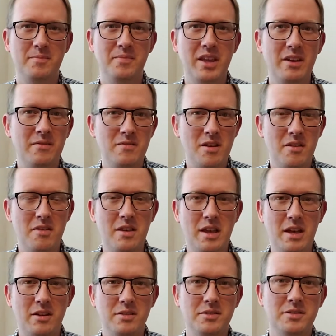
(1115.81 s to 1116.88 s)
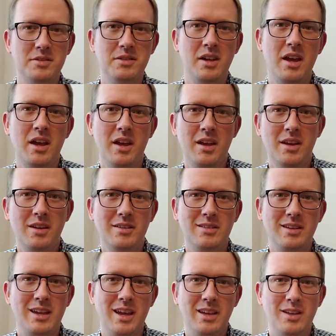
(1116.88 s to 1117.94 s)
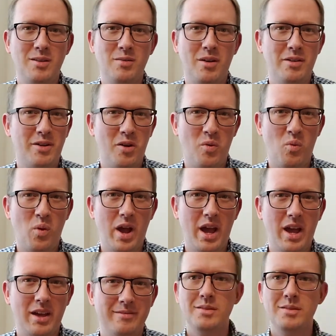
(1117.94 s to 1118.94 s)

if nothing else, to get you on your way.